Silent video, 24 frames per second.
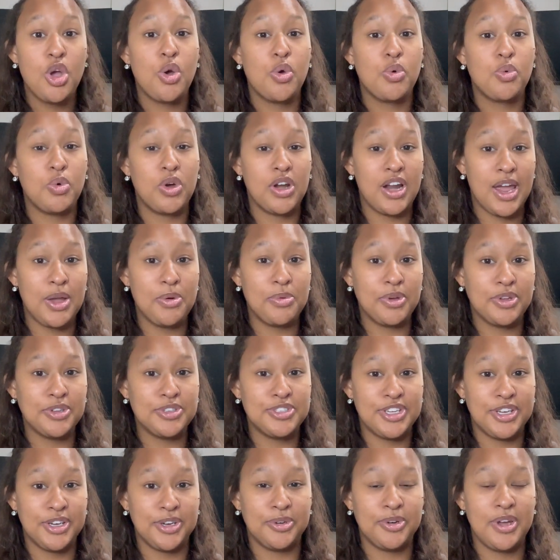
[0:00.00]
what I will
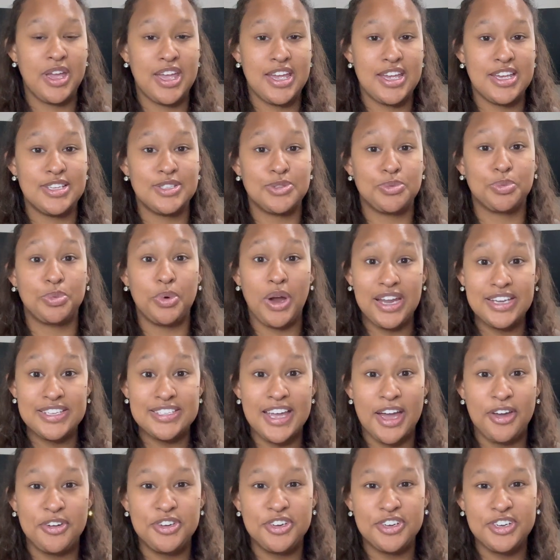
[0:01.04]
do is write
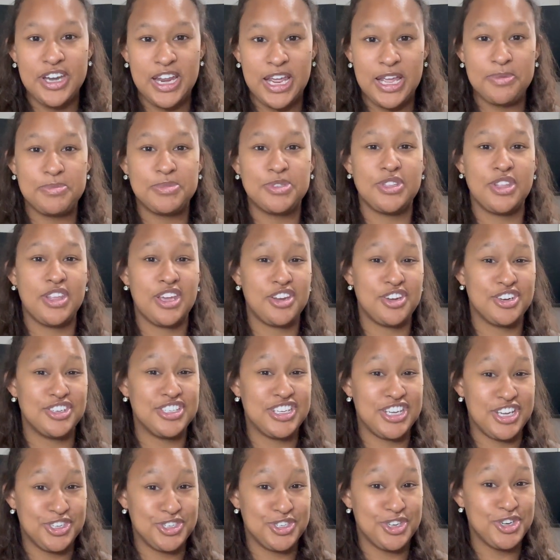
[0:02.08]
down your name so that your
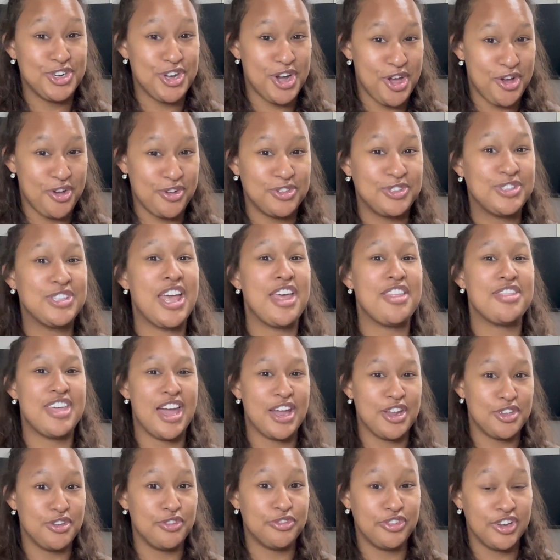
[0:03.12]
teacher knows
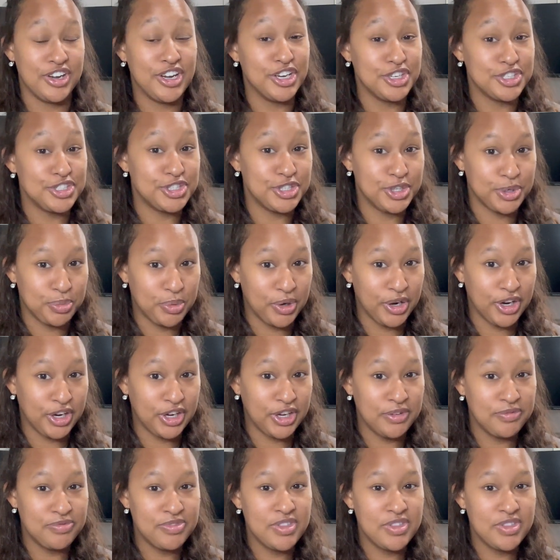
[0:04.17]
that you finished your work.